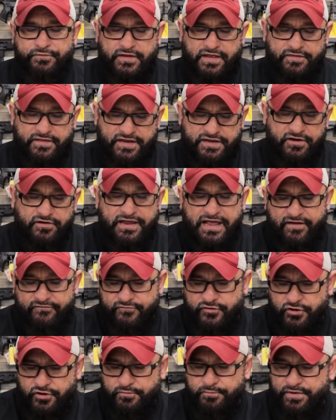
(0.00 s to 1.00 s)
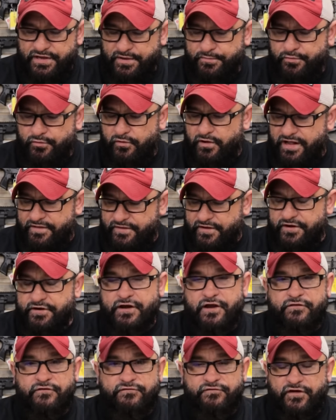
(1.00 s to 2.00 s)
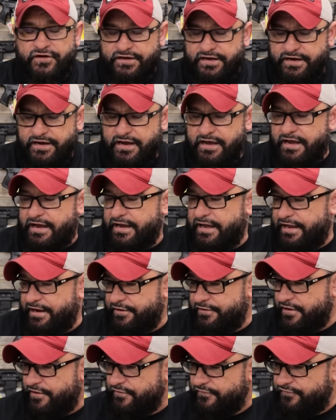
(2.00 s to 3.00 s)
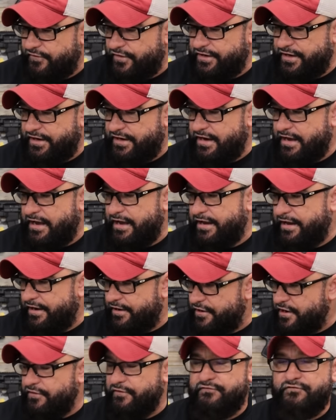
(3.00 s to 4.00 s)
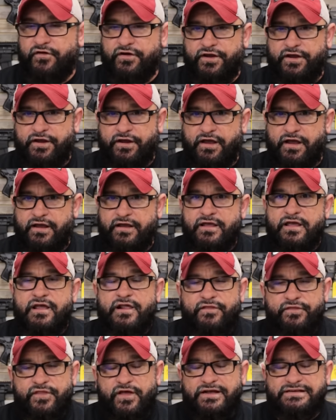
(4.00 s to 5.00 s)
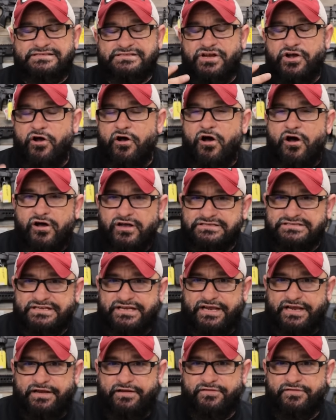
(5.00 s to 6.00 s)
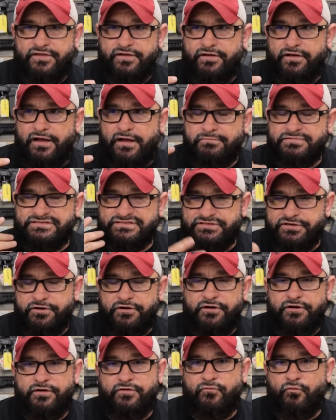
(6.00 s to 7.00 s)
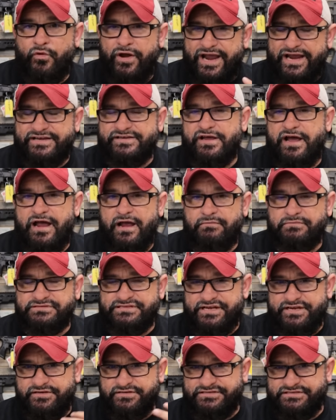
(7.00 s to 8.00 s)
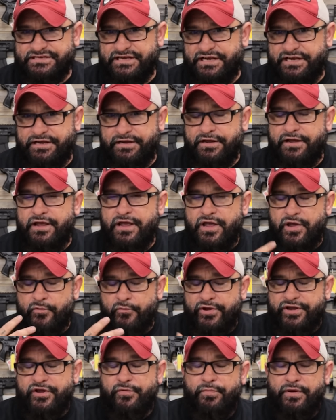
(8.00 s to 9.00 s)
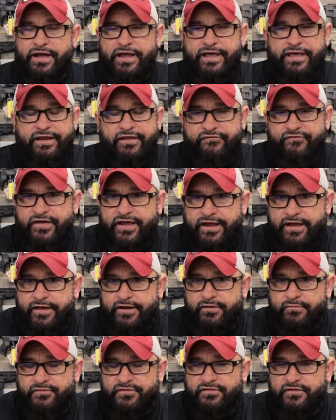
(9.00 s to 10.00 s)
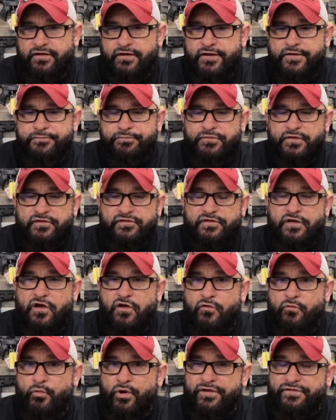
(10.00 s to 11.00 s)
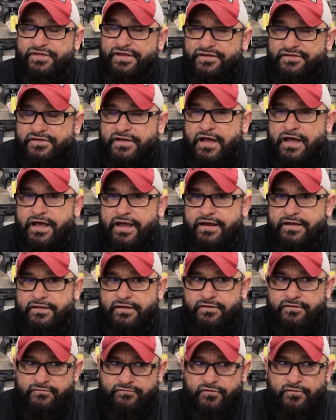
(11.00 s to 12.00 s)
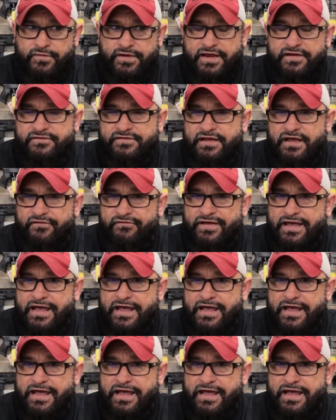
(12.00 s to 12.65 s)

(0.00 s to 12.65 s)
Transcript: and then you'd have good people, and then another funky guy, and another funky guy, and another funky guy, thus causing the absurd wait times that you see when you buy NFA items. So, what this guy from the ATF